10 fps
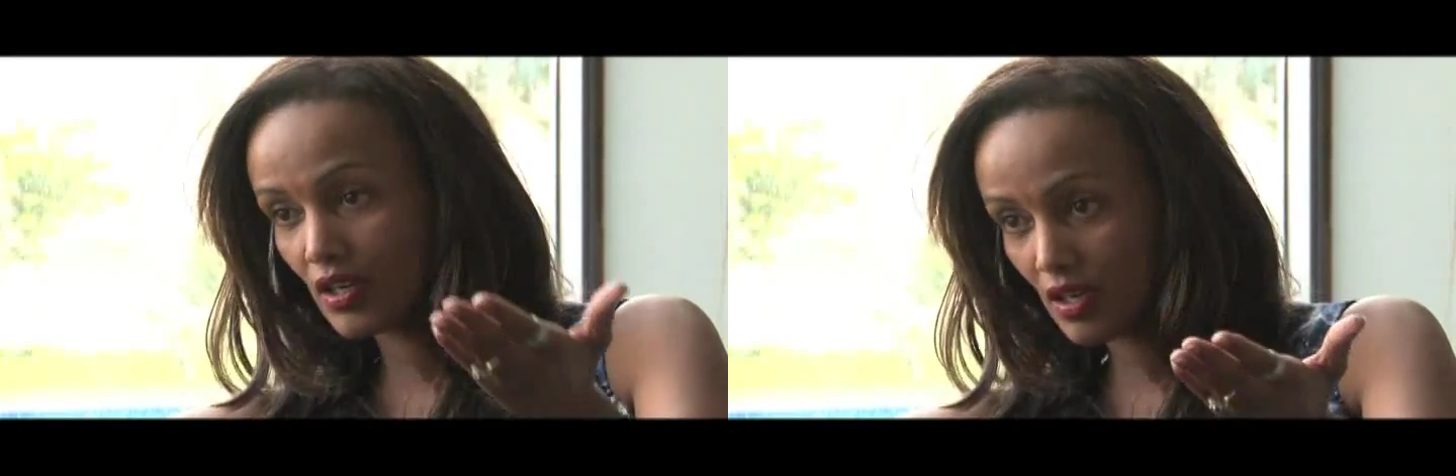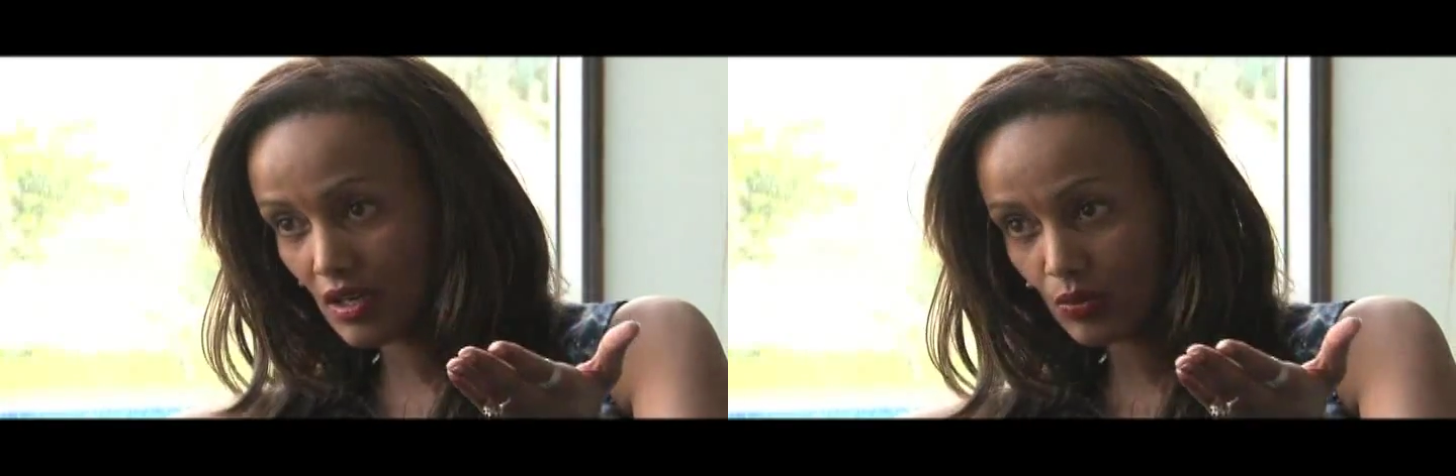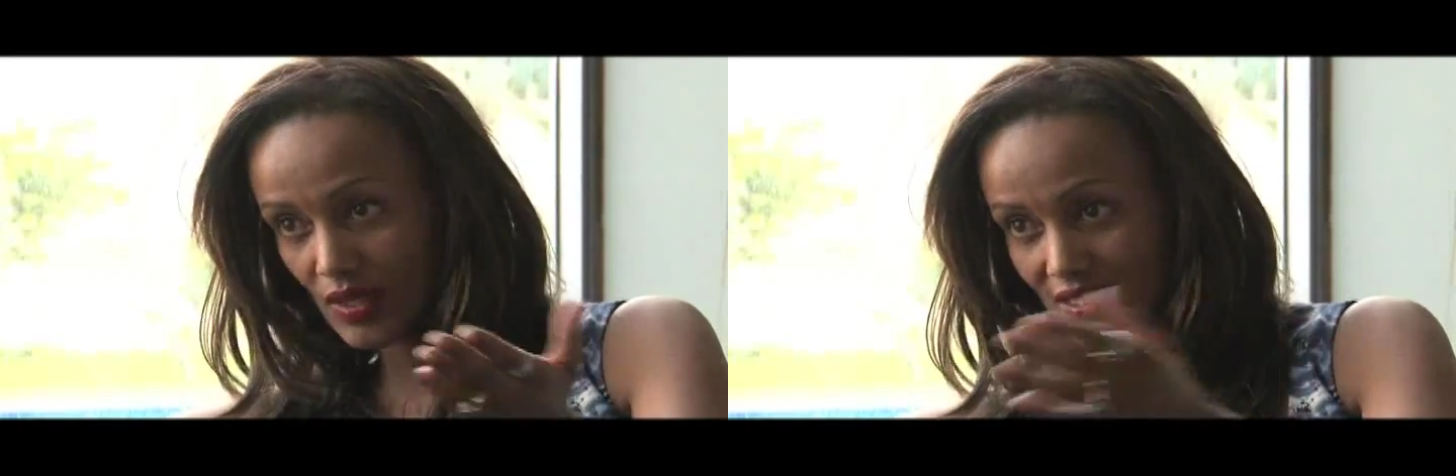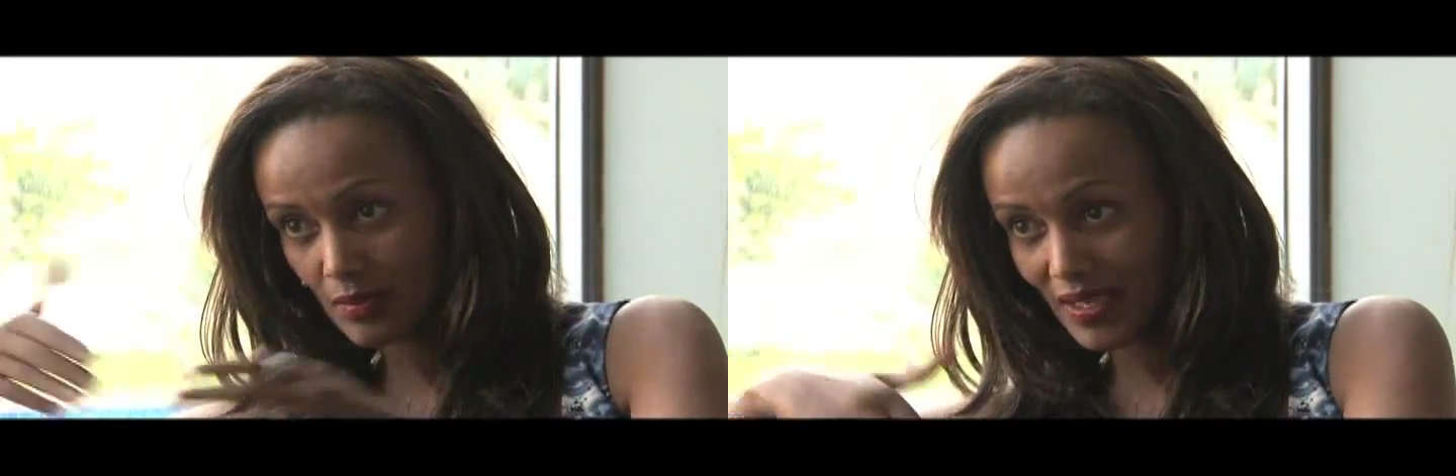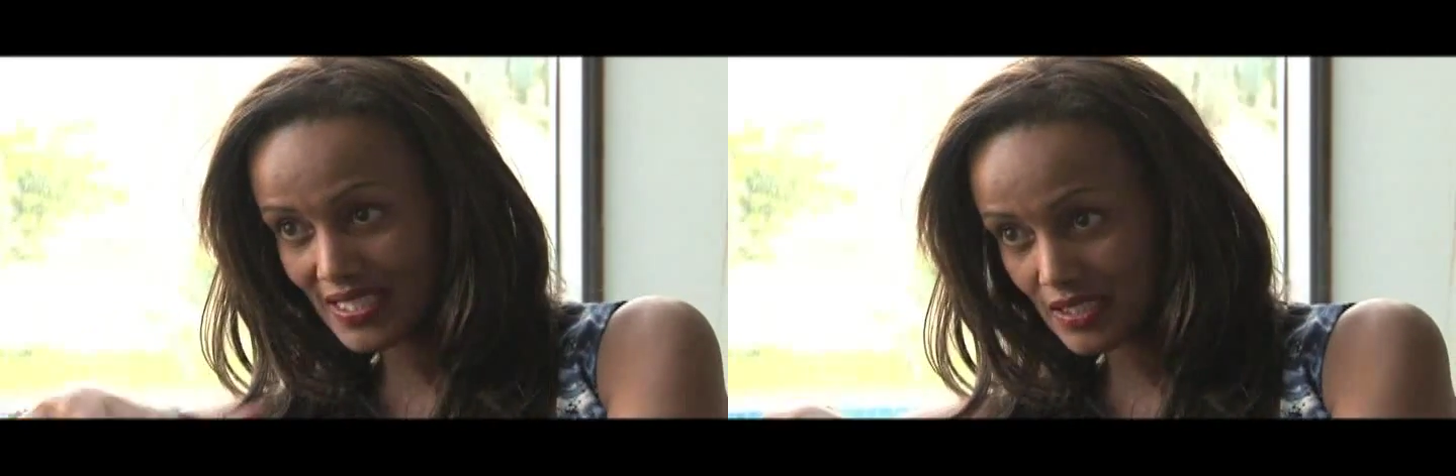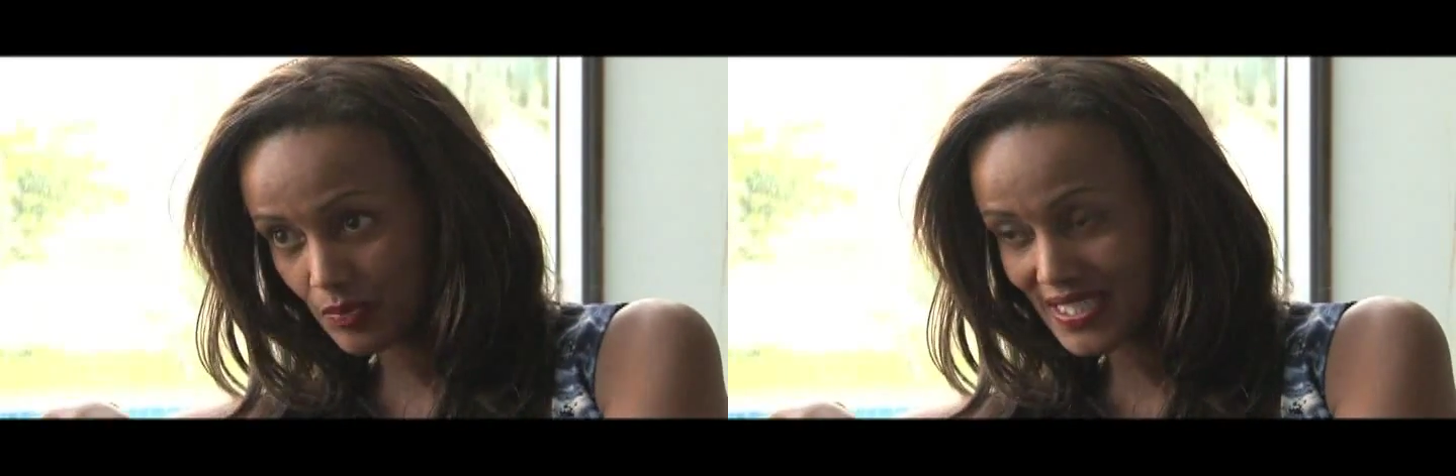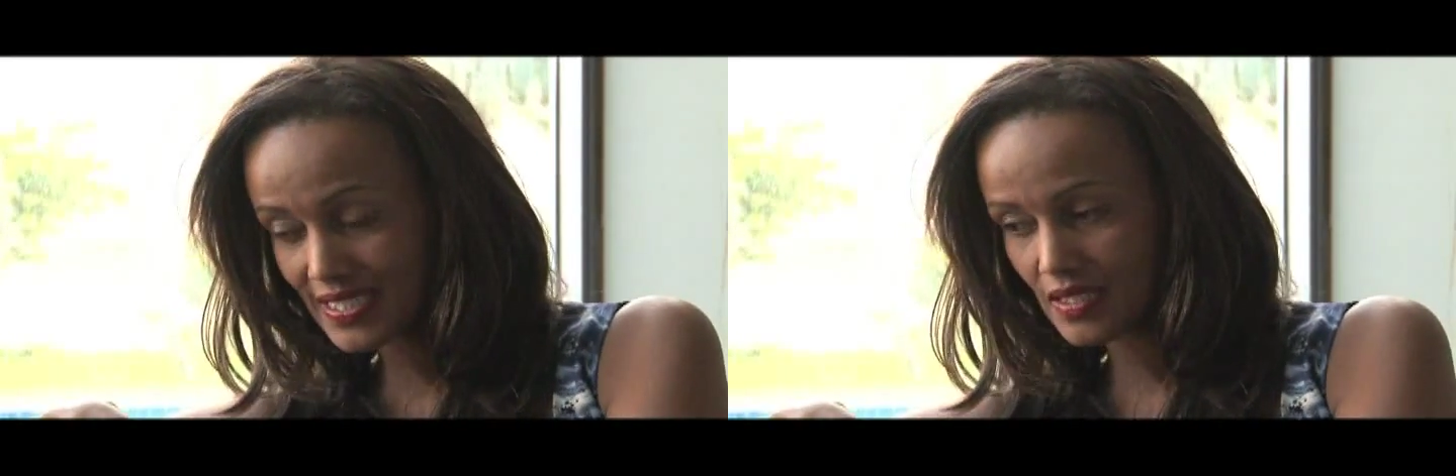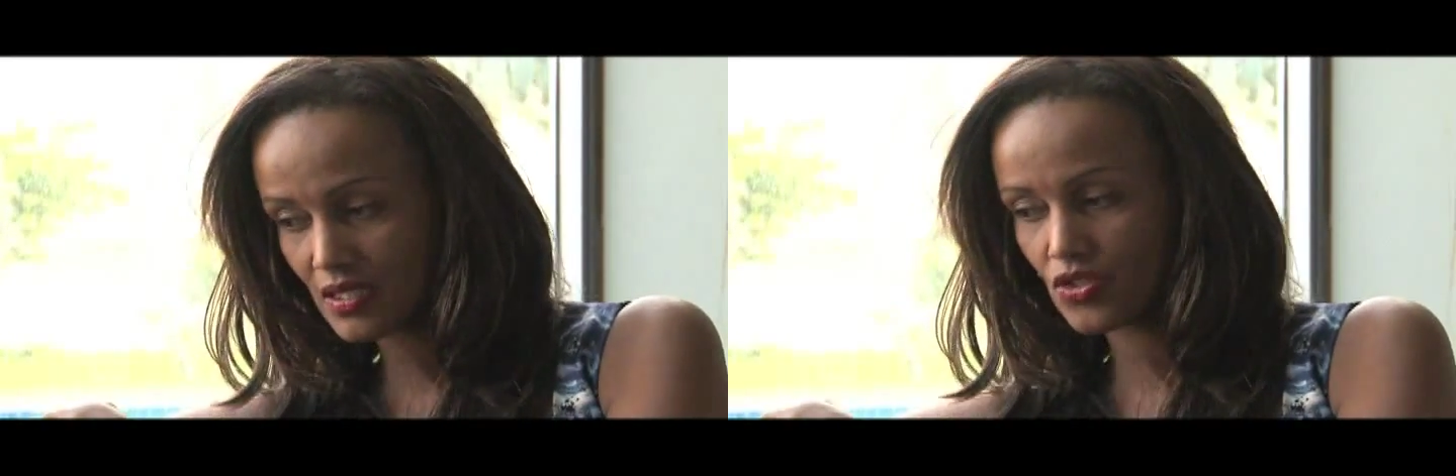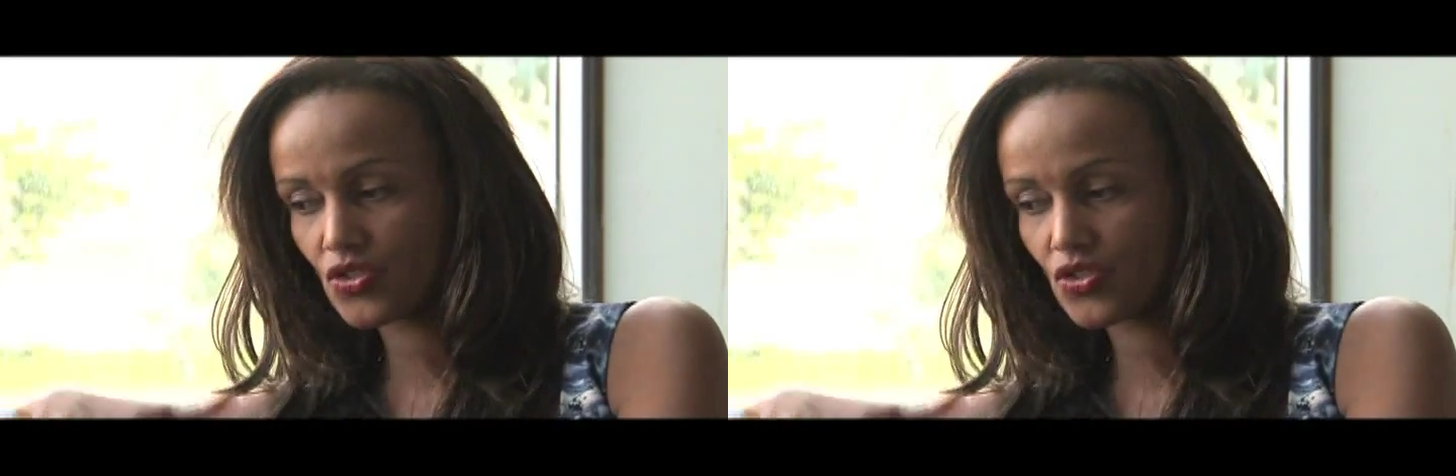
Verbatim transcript: uh, Western-based businesses.